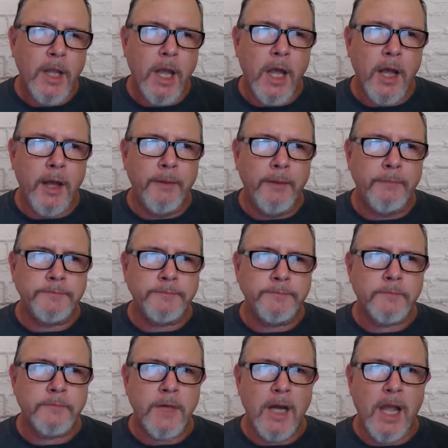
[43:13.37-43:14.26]

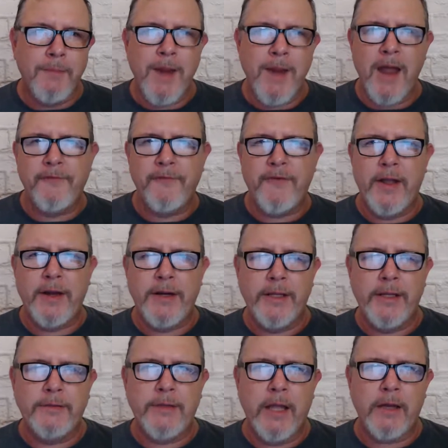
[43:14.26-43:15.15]
I'm not
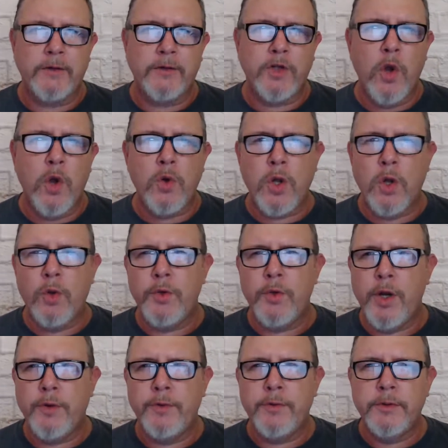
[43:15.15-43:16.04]
finding that cocoa
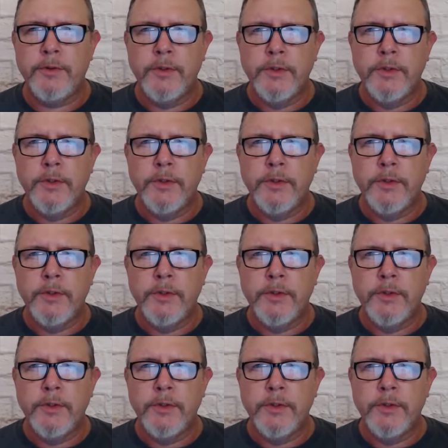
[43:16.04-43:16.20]
note.